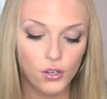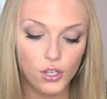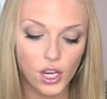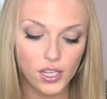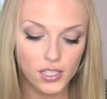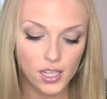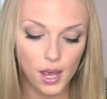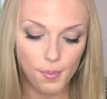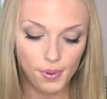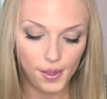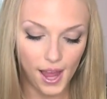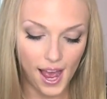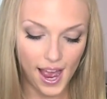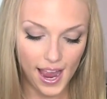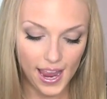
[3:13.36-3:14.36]
You just
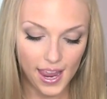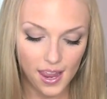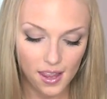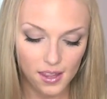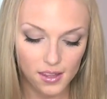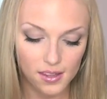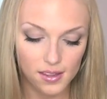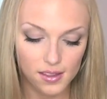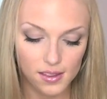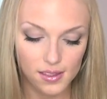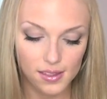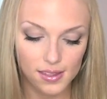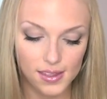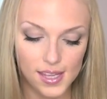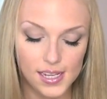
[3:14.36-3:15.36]
apply
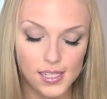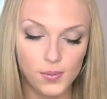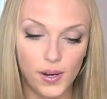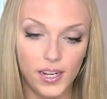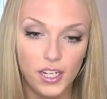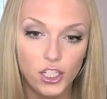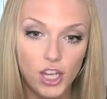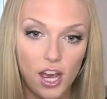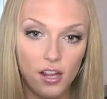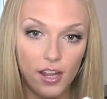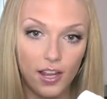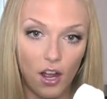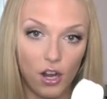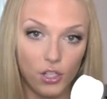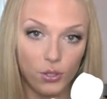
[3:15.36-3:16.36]
this whitening gel
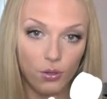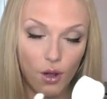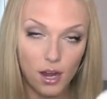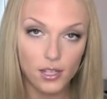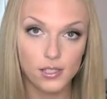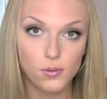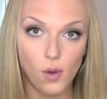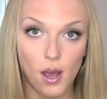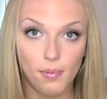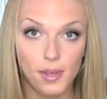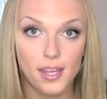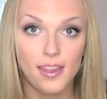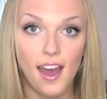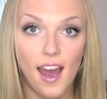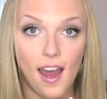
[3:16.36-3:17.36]
like onto a cotton swab
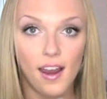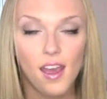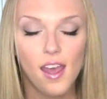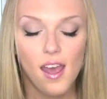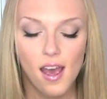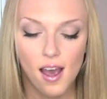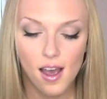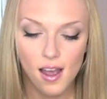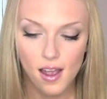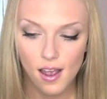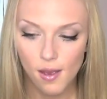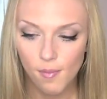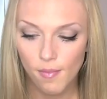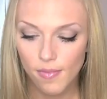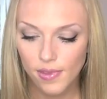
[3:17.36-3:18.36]
like that.
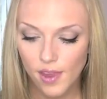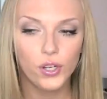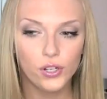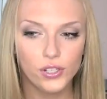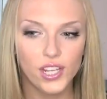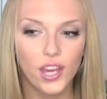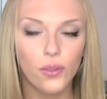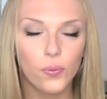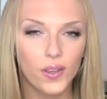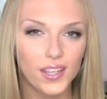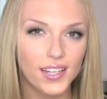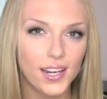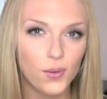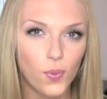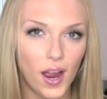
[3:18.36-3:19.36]
Um, when your teeth
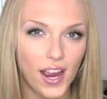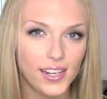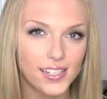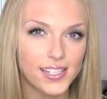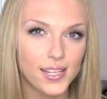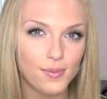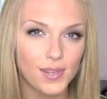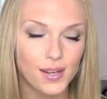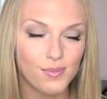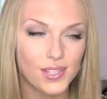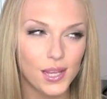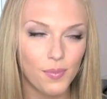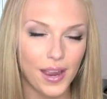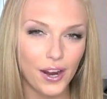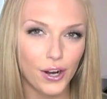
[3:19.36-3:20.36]
really need whitening,
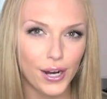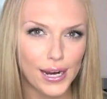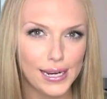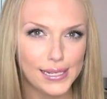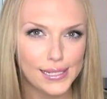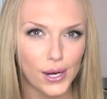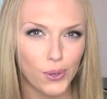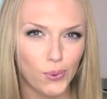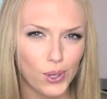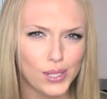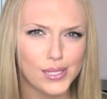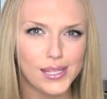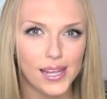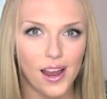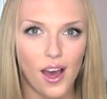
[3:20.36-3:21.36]
sometimes some areas are
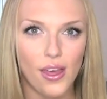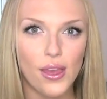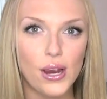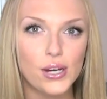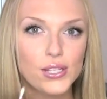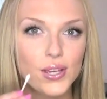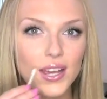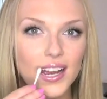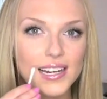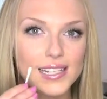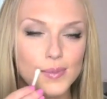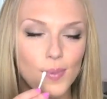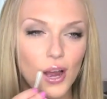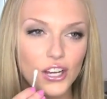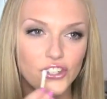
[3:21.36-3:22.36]
worse than others. You can kind
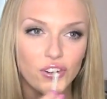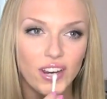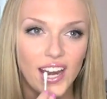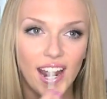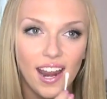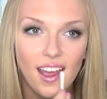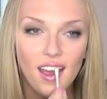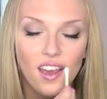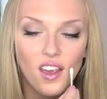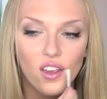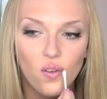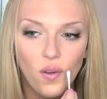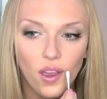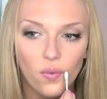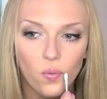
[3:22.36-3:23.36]
of spot treat it.
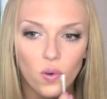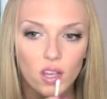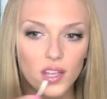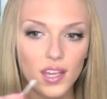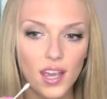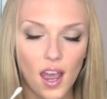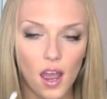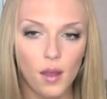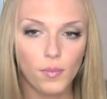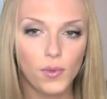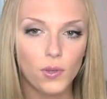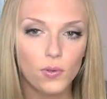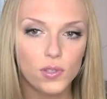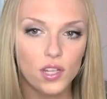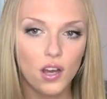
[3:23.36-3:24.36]
You can really
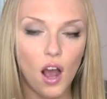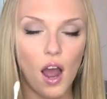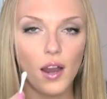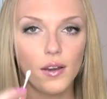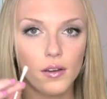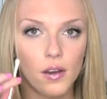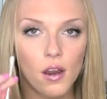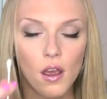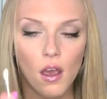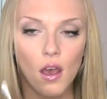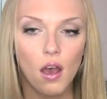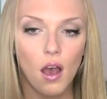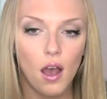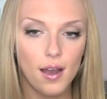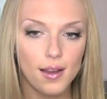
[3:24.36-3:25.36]
um, use the cotton
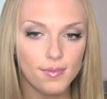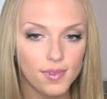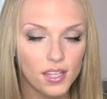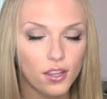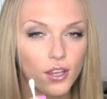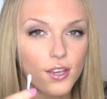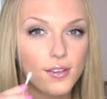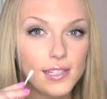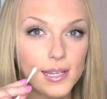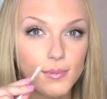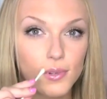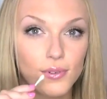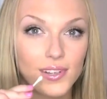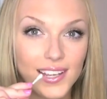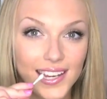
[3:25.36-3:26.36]
um, like the
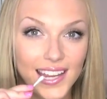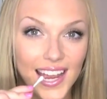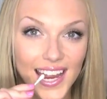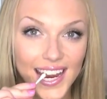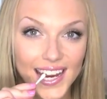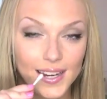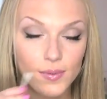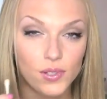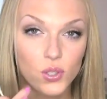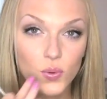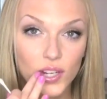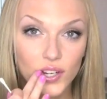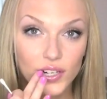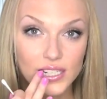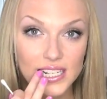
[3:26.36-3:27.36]
Q-tip to really get in
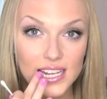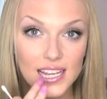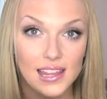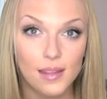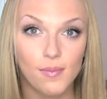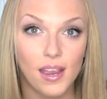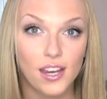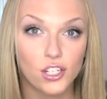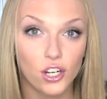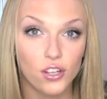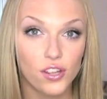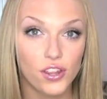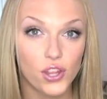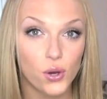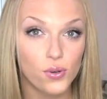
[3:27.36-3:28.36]
between your teeth and make
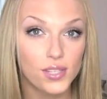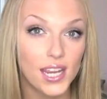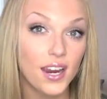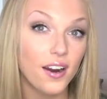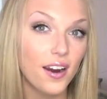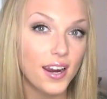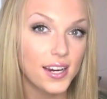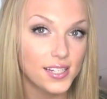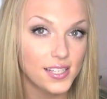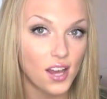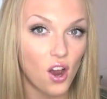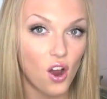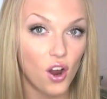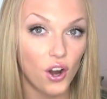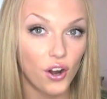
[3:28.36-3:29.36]
sure that those areas
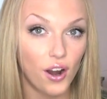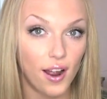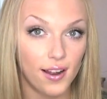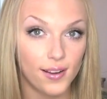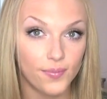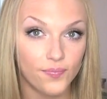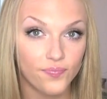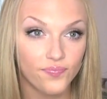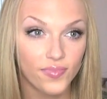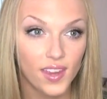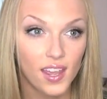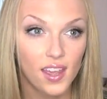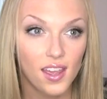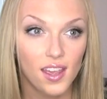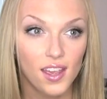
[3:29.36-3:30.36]
are um,
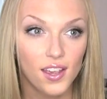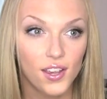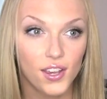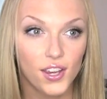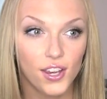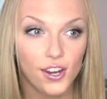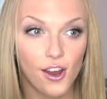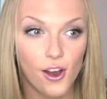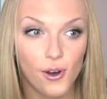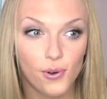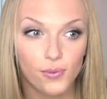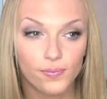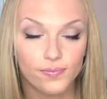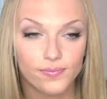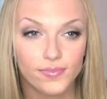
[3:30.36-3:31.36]
you
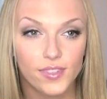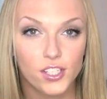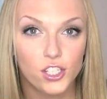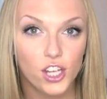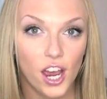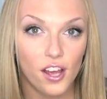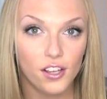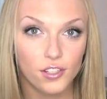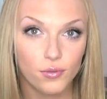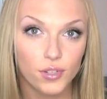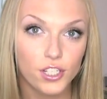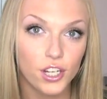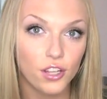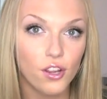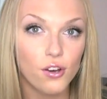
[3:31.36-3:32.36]
know, the gel is
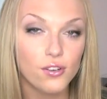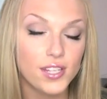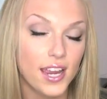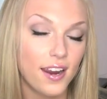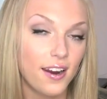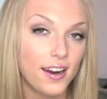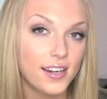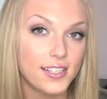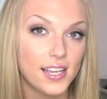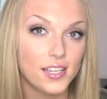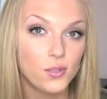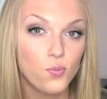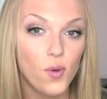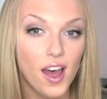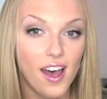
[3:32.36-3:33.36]
reaching those areas
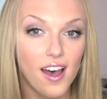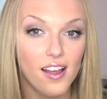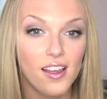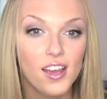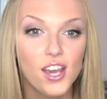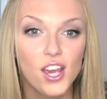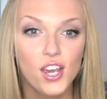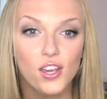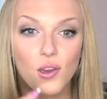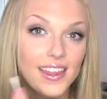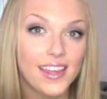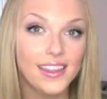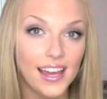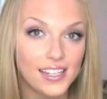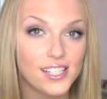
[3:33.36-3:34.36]
as well. I
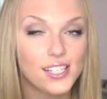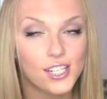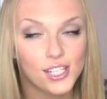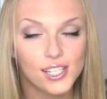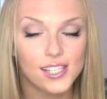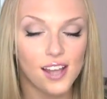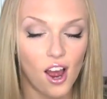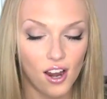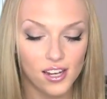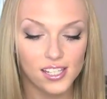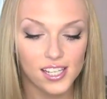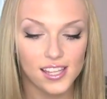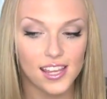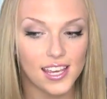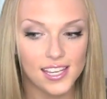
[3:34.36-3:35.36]
think that's just
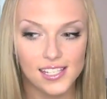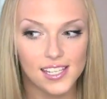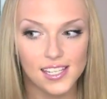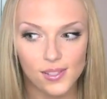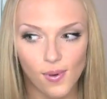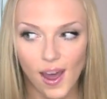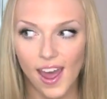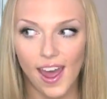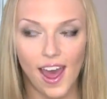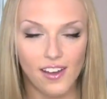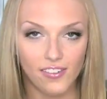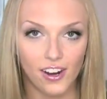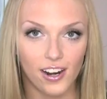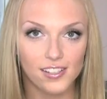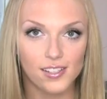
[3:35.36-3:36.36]
honestly the easiest way
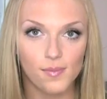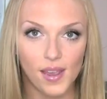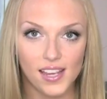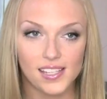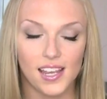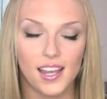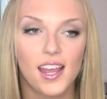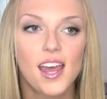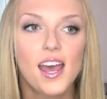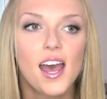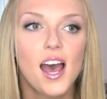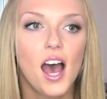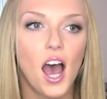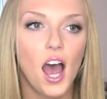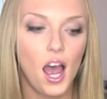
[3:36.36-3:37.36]
ever. It's amazing.
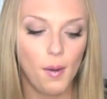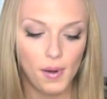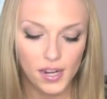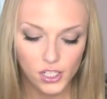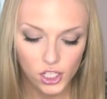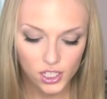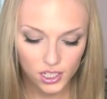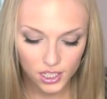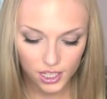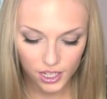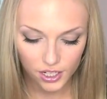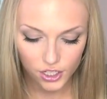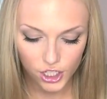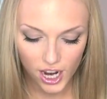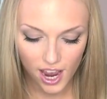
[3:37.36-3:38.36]
Um, it's just a
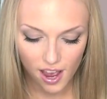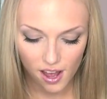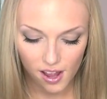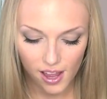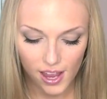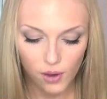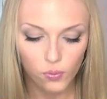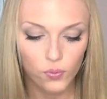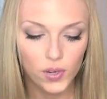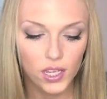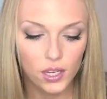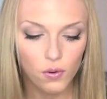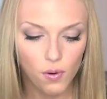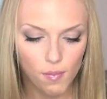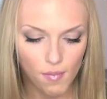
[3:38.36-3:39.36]
clear gel. It
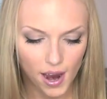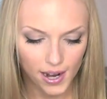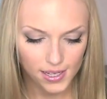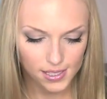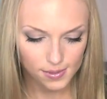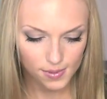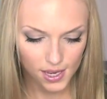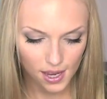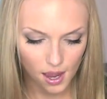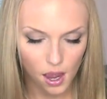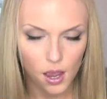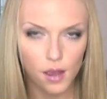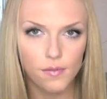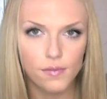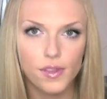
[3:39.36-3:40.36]
really reminds me
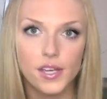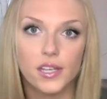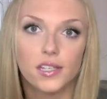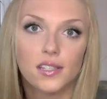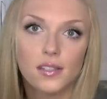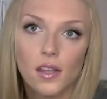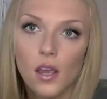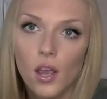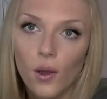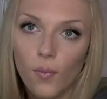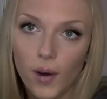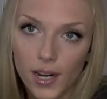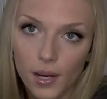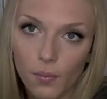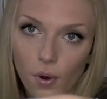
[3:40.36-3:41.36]
of this
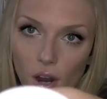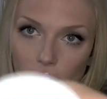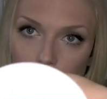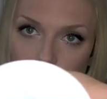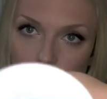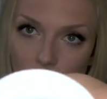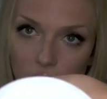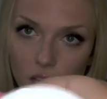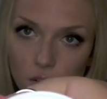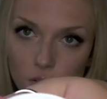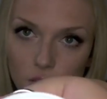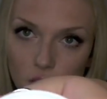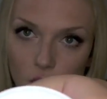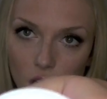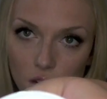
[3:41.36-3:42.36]
whitening product I
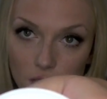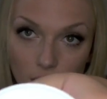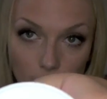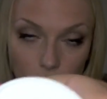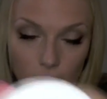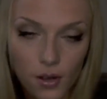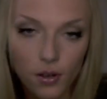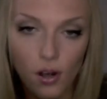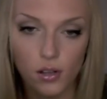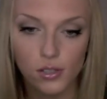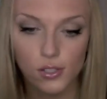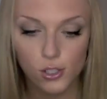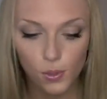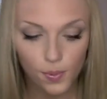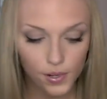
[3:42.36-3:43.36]
used a long time ago
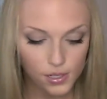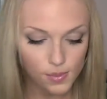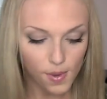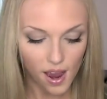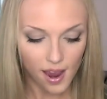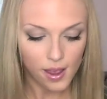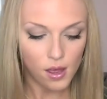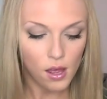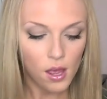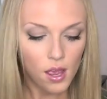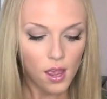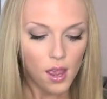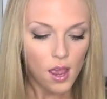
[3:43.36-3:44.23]
called Super Smile.